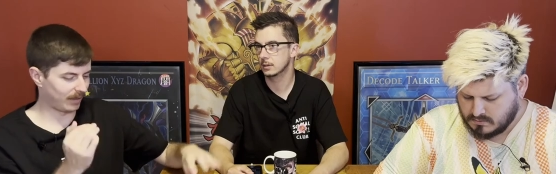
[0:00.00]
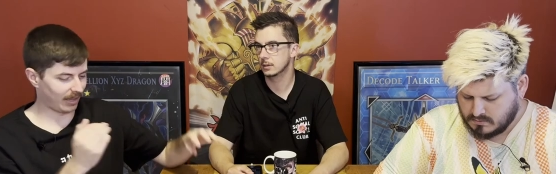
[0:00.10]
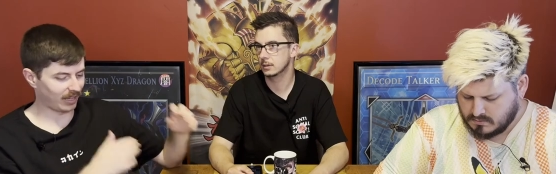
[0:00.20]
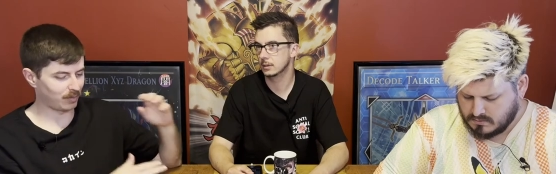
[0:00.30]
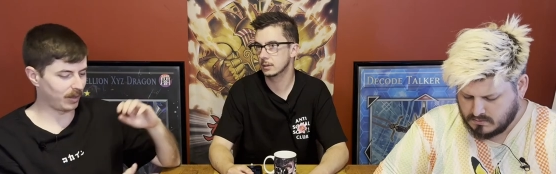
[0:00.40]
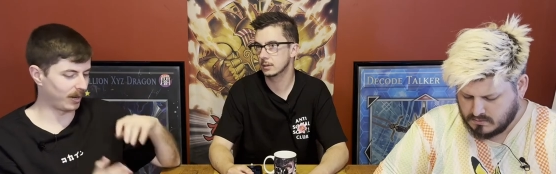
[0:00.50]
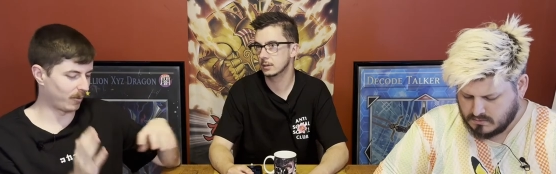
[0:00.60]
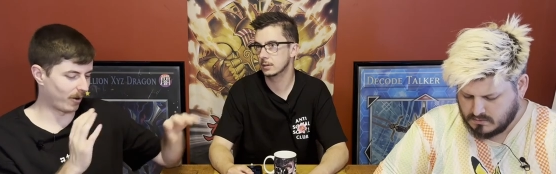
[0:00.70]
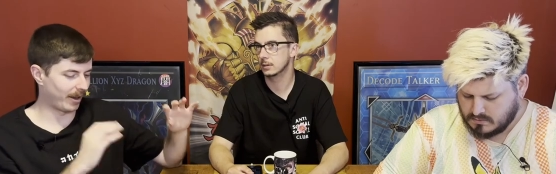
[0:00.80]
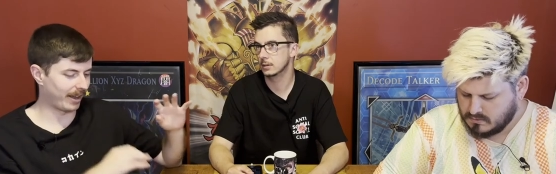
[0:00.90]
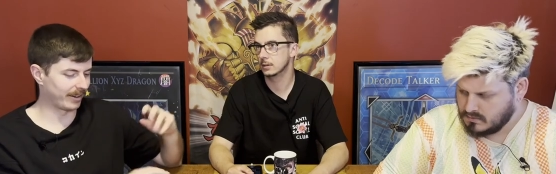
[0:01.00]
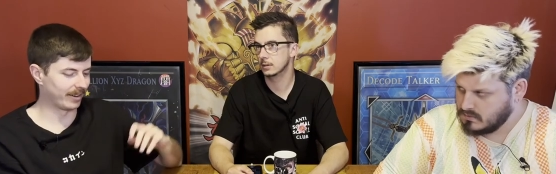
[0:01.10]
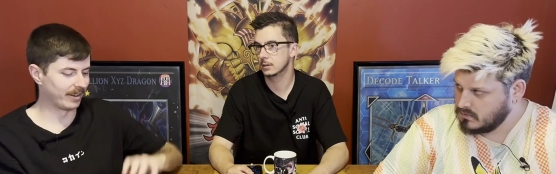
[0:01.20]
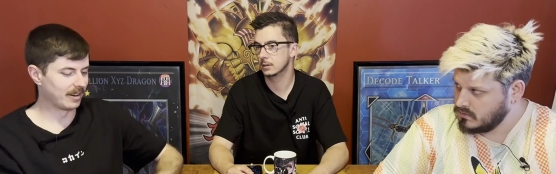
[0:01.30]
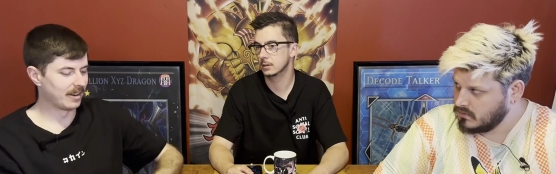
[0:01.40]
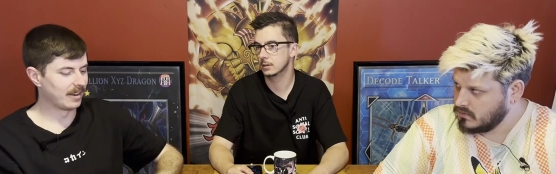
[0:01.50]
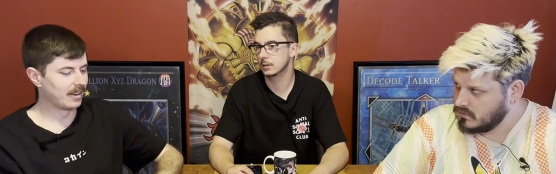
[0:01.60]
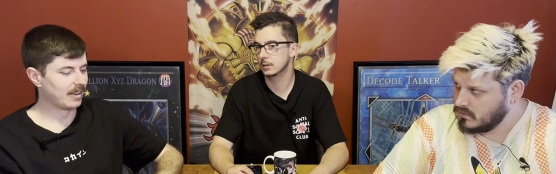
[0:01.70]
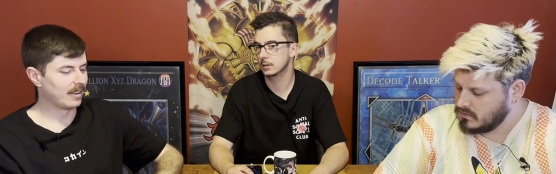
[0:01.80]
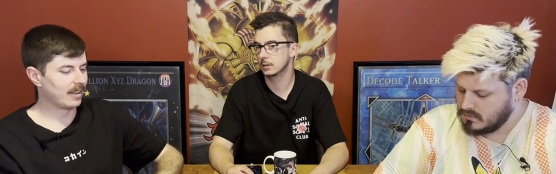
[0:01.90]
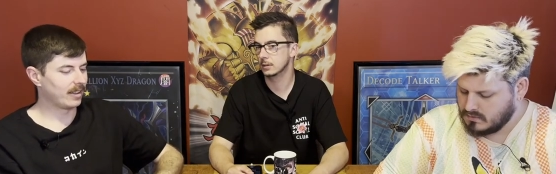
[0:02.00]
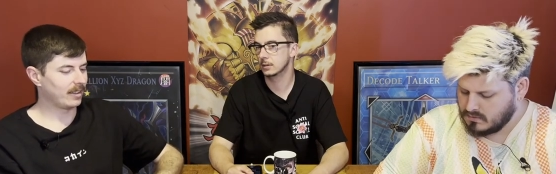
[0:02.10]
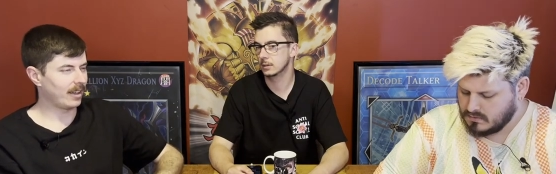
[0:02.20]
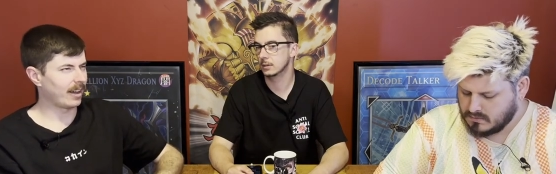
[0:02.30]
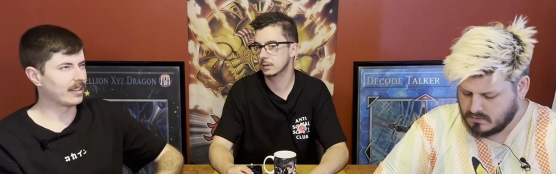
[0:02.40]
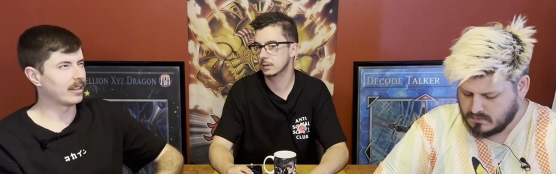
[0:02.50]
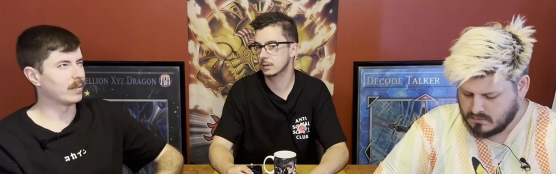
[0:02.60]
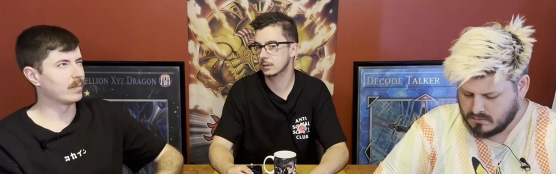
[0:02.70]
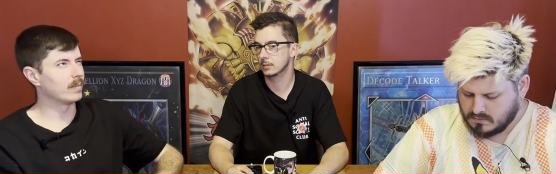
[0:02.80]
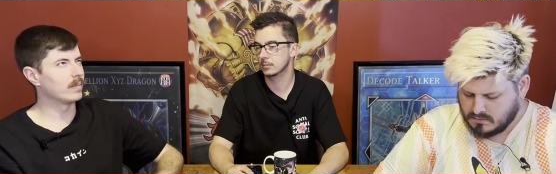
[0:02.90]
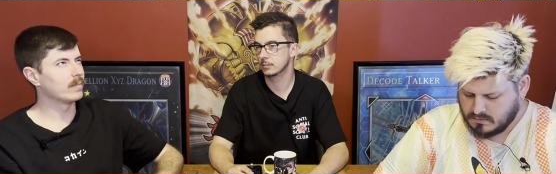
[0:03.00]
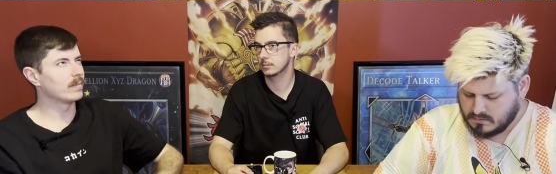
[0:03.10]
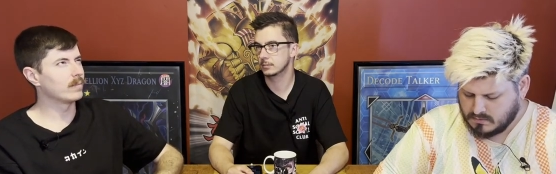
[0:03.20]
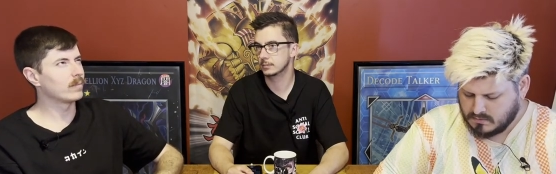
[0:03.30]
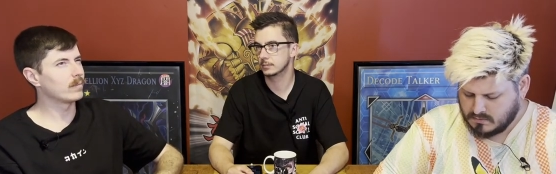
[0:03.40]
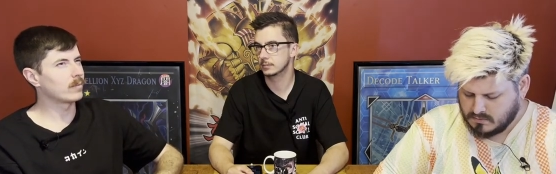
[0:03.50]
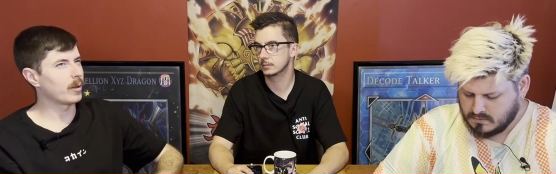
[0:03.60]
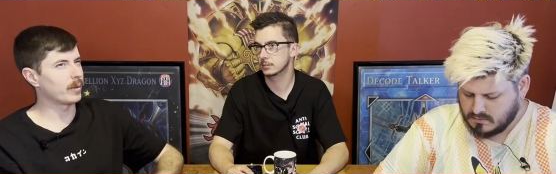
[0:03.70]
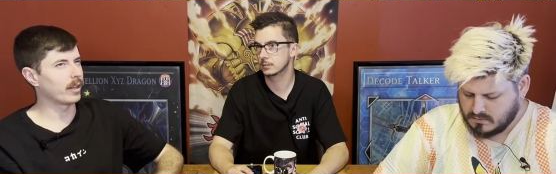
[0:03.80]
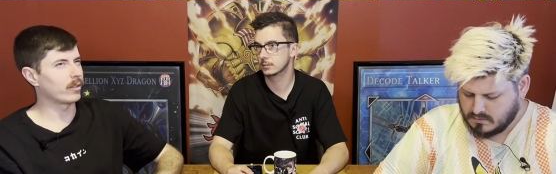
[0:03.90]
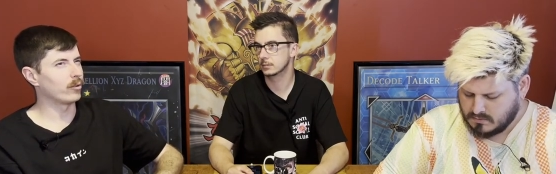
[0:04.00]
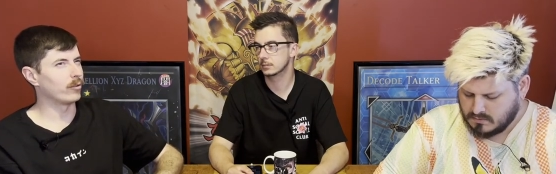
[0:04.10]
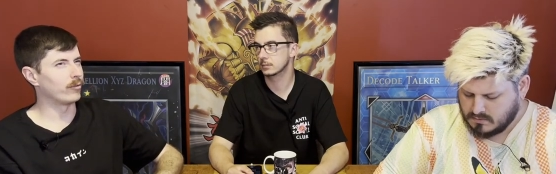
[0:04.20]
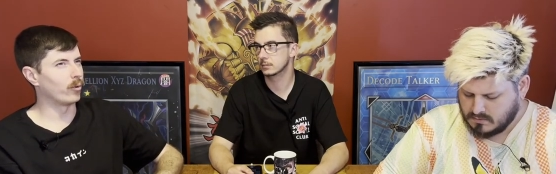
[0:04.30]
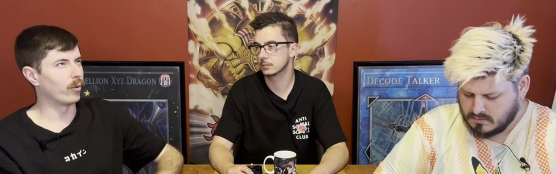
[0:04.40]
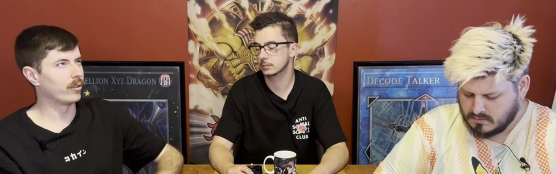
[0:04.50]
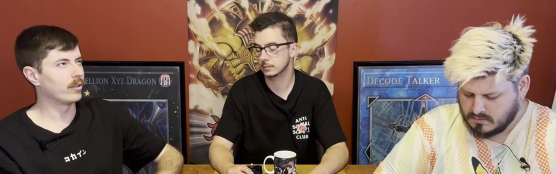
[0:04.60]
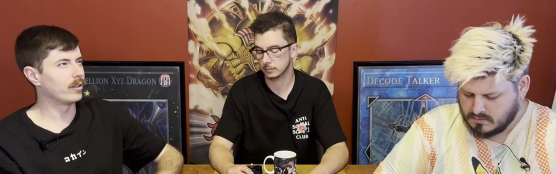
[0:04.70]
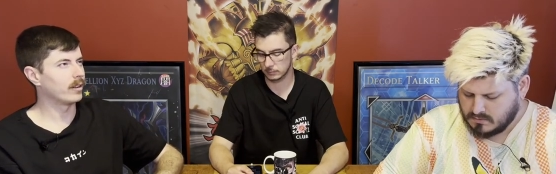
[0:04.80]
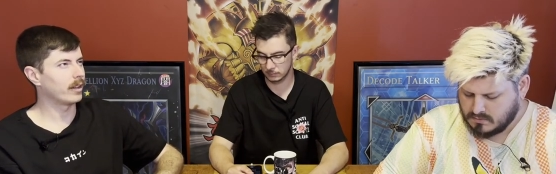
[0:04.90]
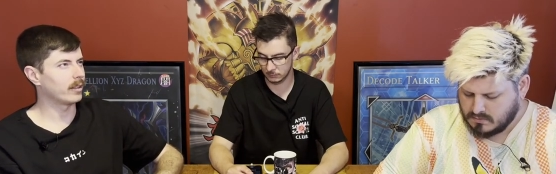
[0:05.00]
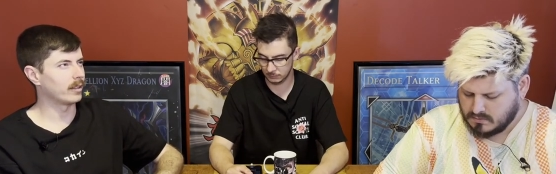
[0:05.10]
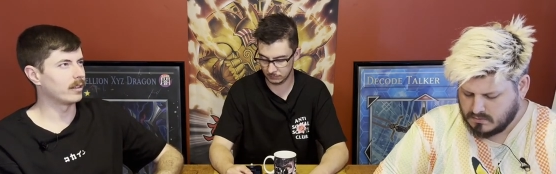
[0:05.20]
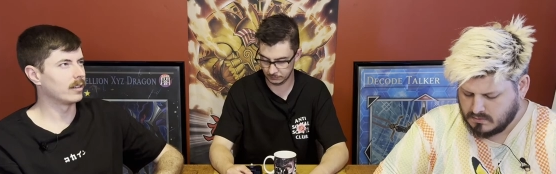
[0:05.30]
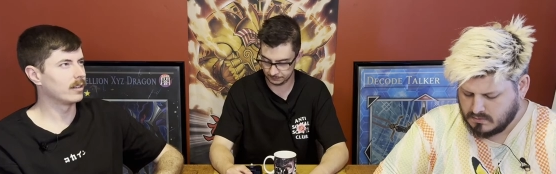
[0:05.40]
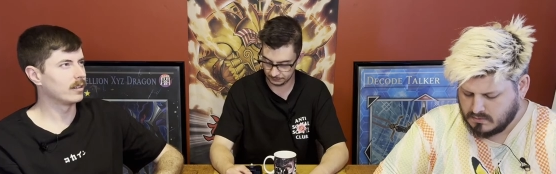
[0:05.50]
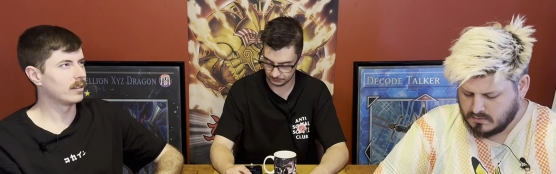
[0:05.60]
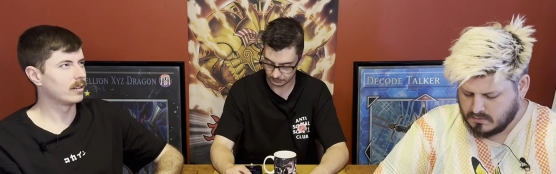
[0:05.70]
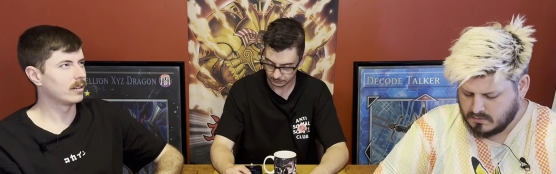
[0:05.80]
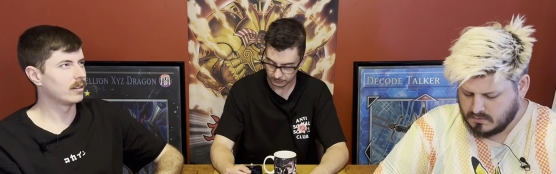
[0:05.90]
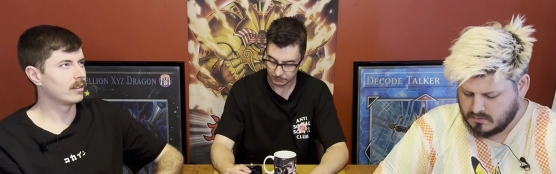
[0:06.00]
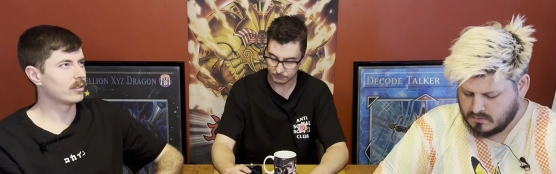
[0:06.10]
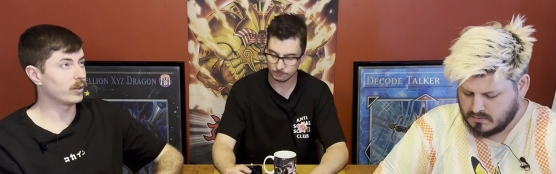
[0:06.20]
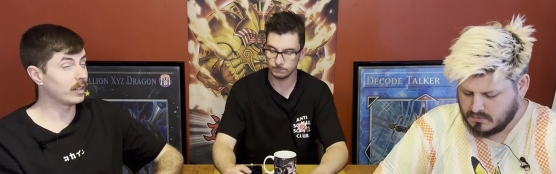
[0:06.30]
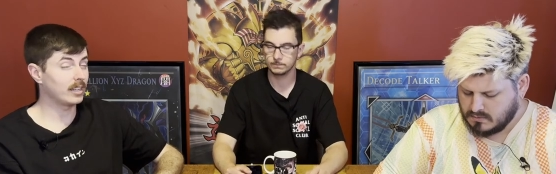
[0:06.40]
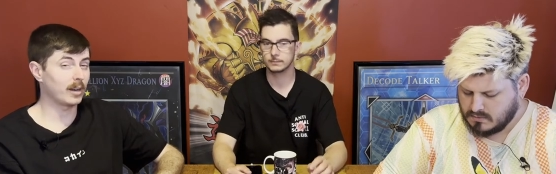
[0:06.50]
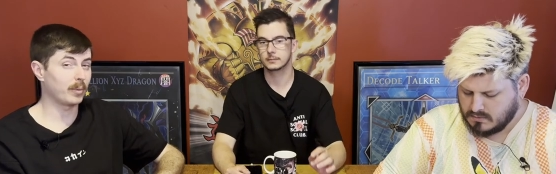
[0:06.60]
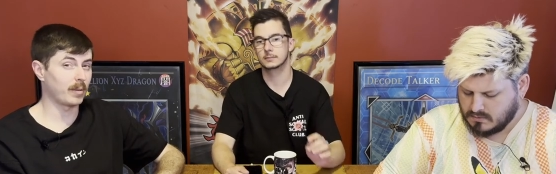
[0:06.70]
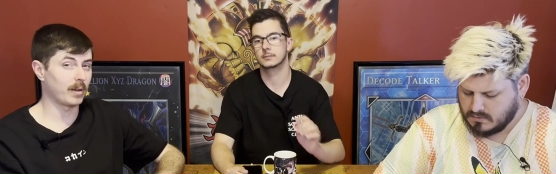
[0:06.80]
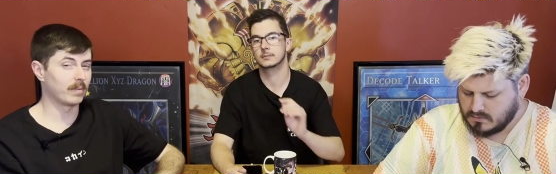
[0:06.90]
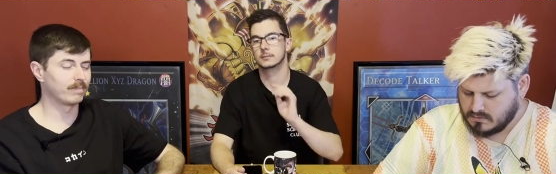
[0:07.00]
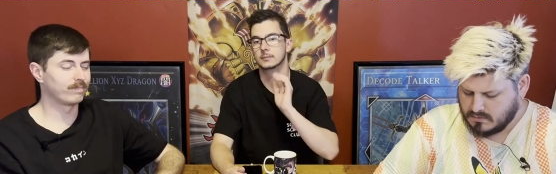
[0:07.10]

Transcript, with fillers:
Speaker 1: X beating Y, and yeah, I ended up coming like third or fourth, I think. So I didn't get to play that,